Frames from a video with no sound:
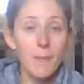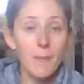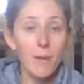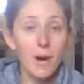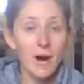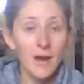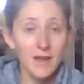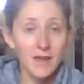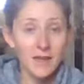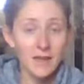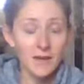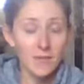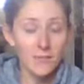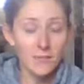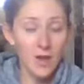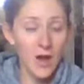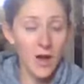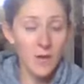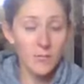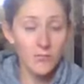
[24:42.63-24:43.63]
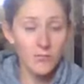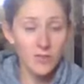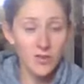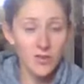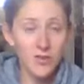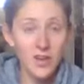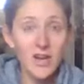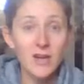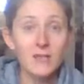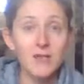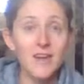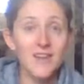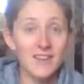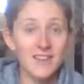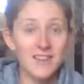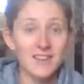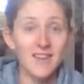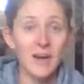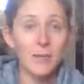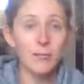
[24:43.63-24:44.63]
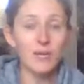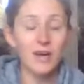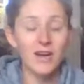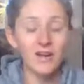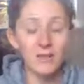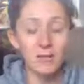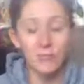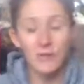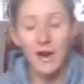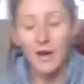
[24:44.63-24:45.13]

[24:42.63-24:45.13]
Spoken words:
by generating that brace